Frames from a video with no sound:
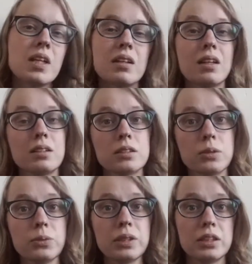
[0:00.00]
that not
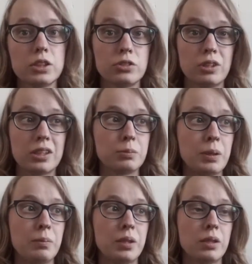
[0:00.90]
only distracts me
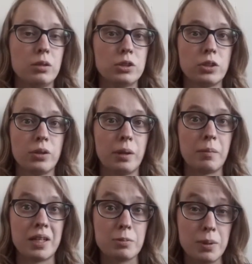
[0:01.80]
but also that
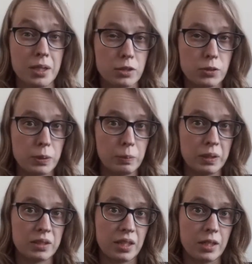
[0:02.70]
makes me extremely
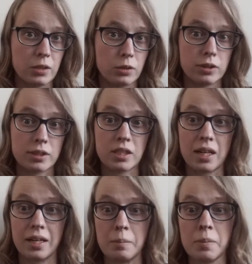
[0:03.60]
tired all the
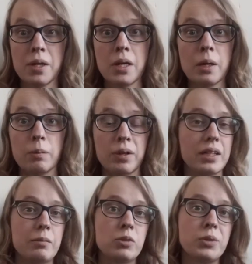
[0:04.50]
time when I
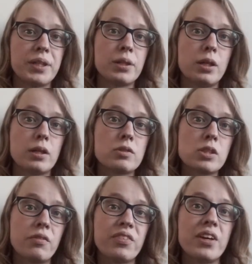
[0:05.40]
am doing a lot of
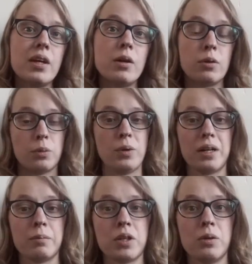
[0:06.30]
stuff, or when
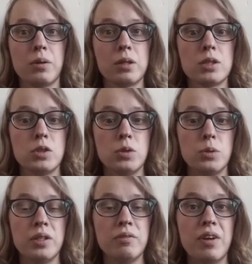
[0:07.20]
I'm going to
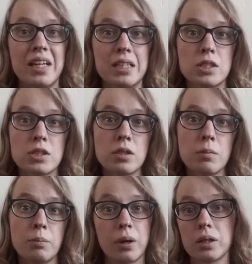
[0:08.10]
events,
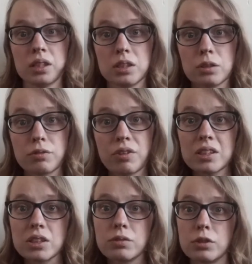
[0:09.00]
parties or
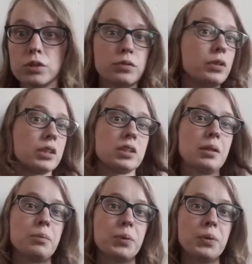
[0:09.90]
festivals, for
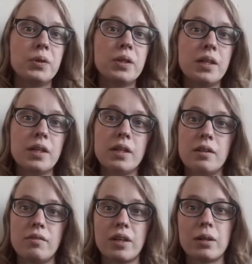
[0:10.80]
example.
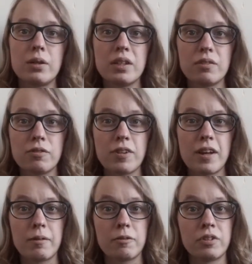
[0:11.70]
If I could
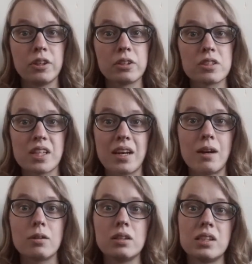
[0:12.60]
filter that
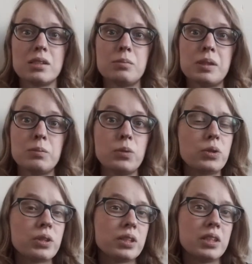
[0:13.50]
out a little bit more,